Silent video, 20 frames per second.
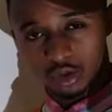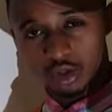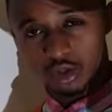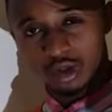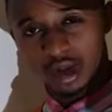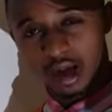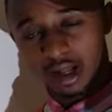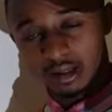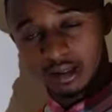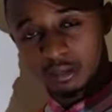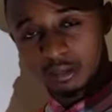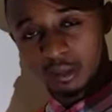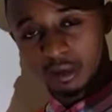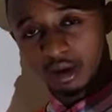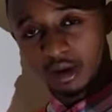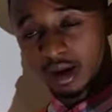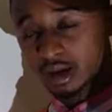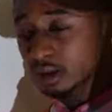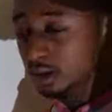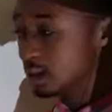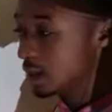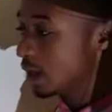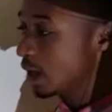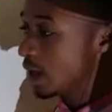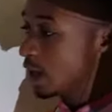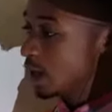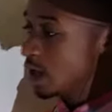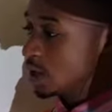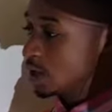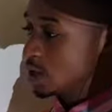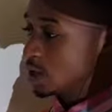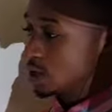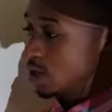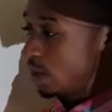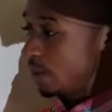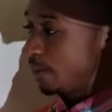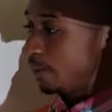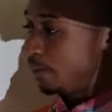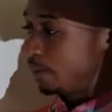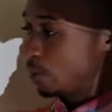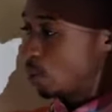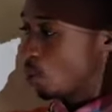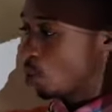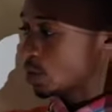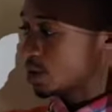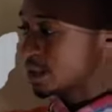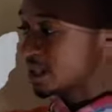Do you get the point? So, what